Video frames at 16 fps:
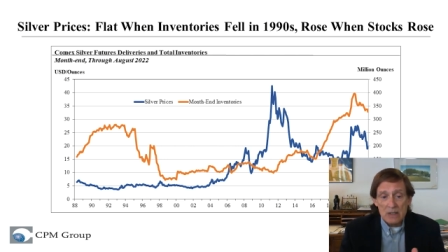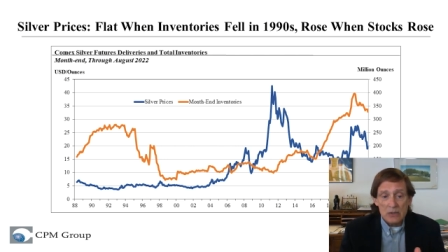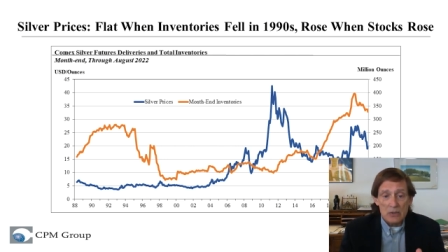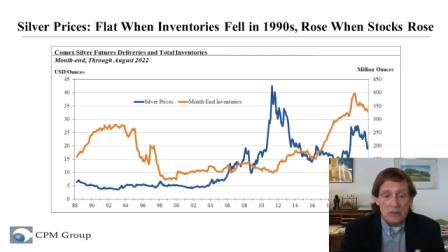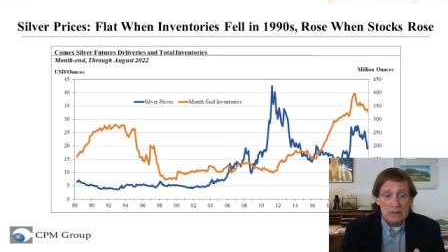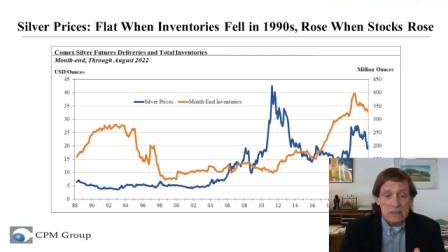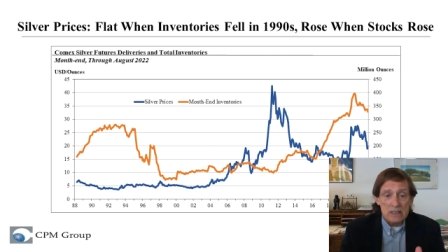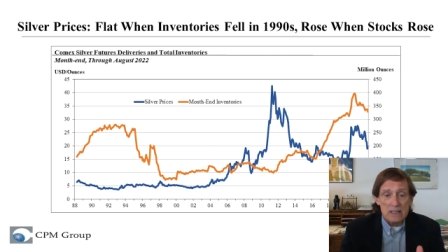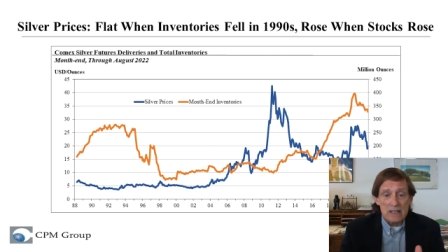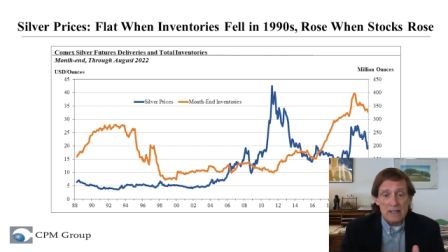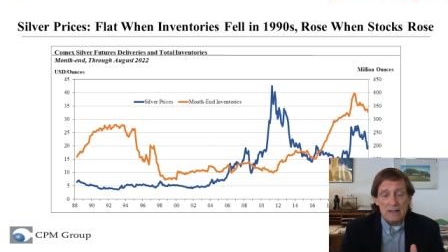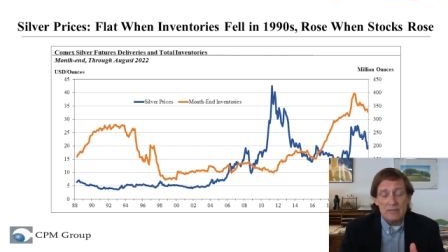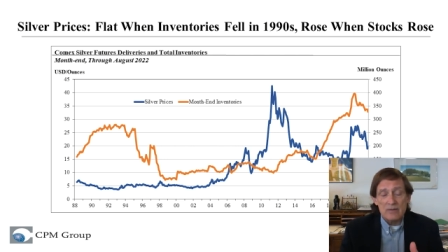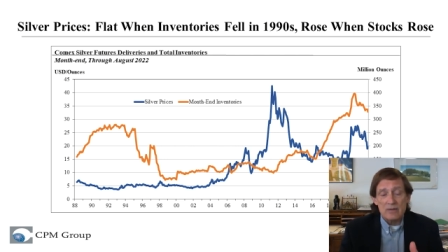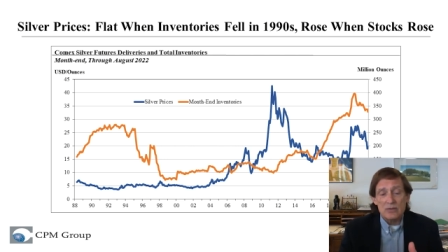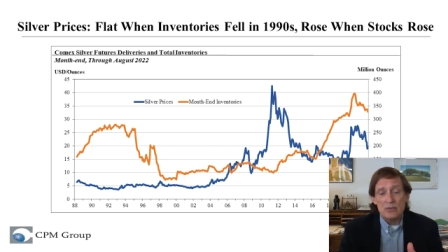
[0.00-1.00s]
You can see the
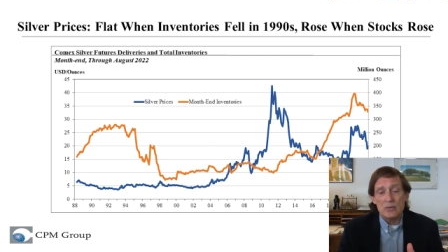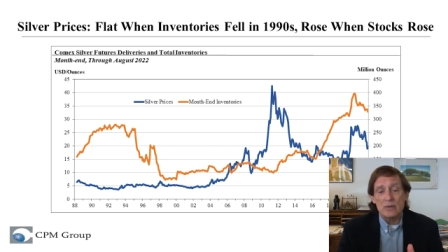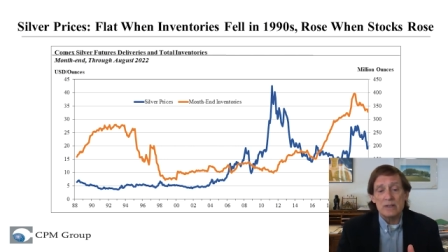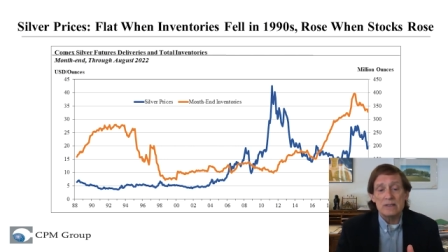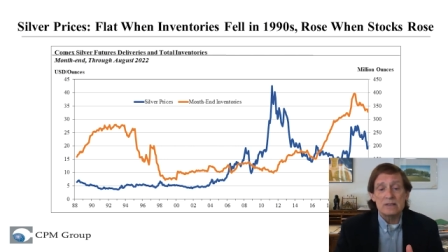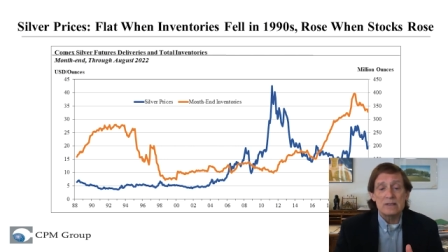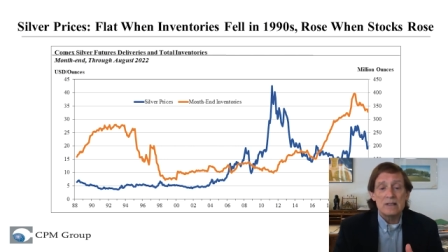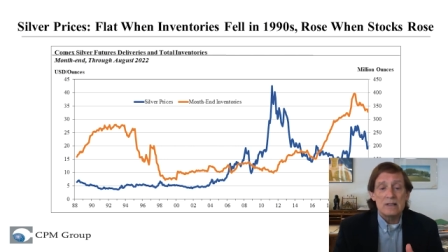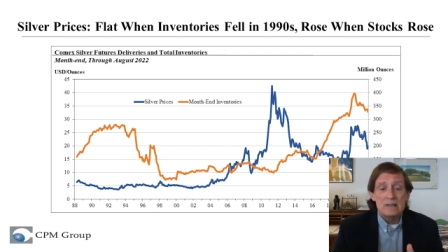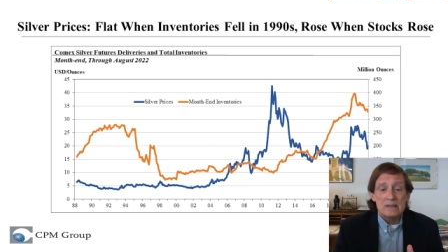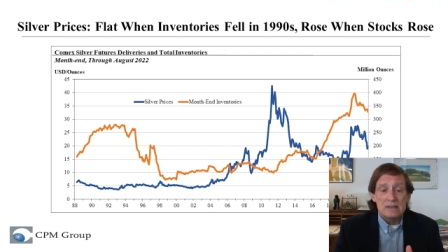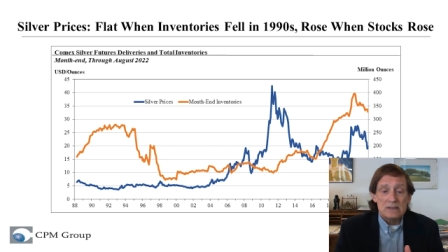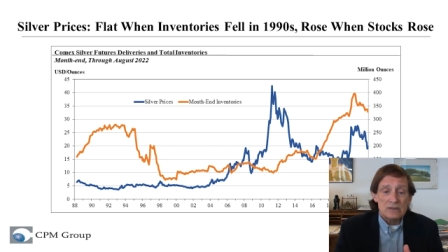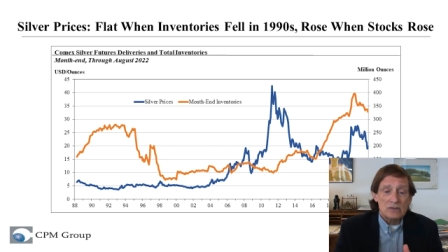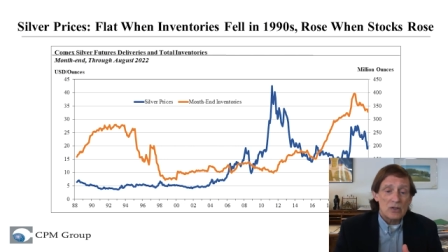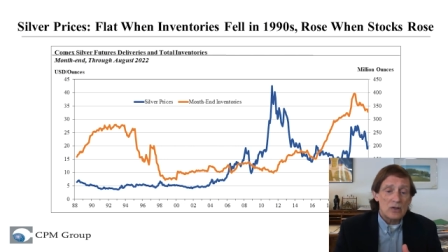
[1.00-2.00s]
inventories
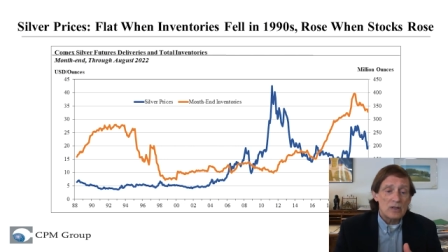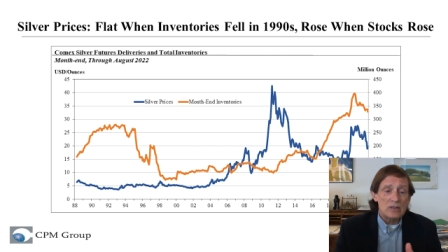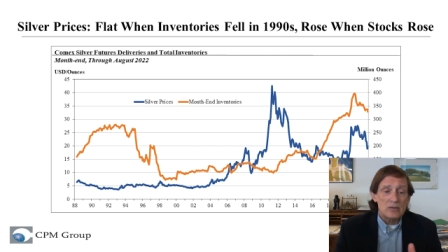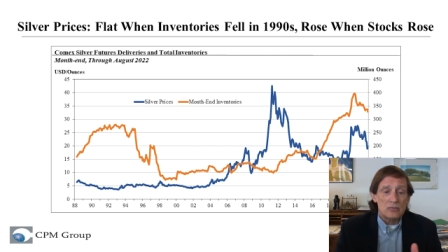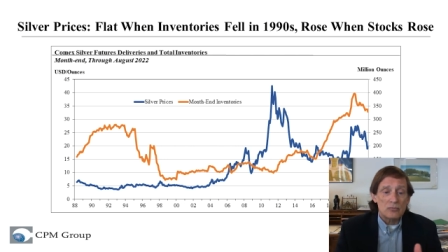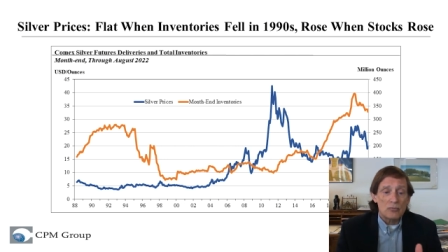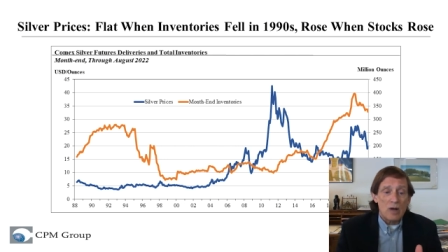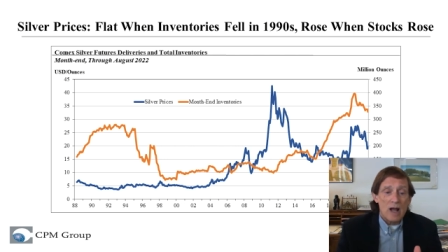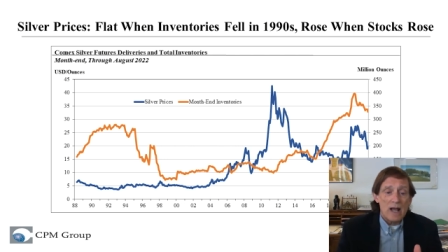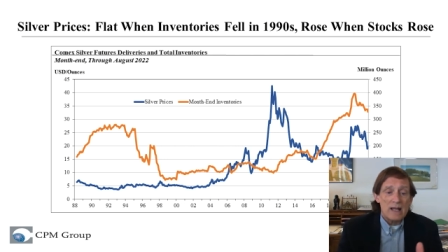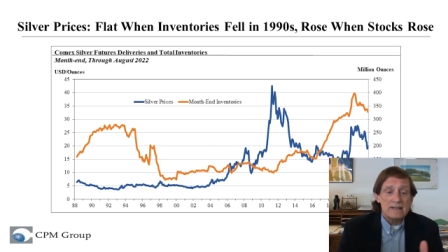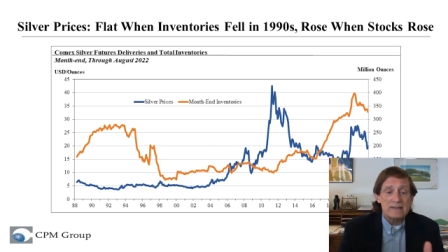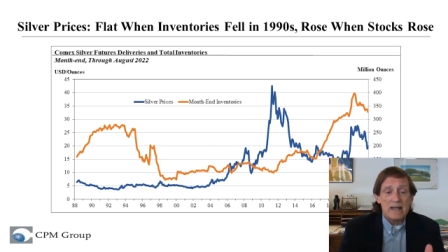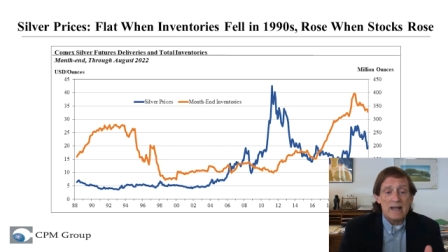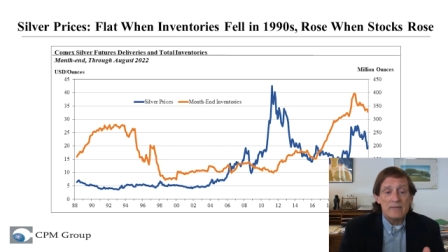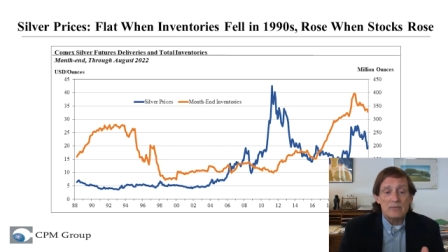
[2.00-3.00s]
started to
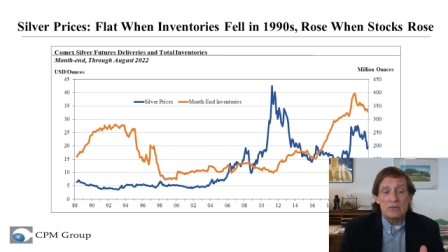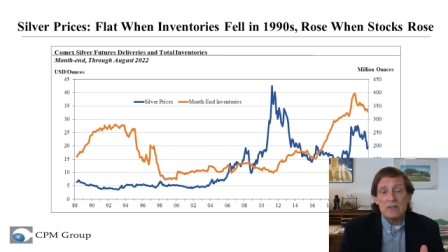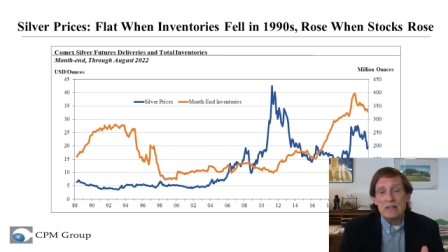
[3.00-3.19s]
rise after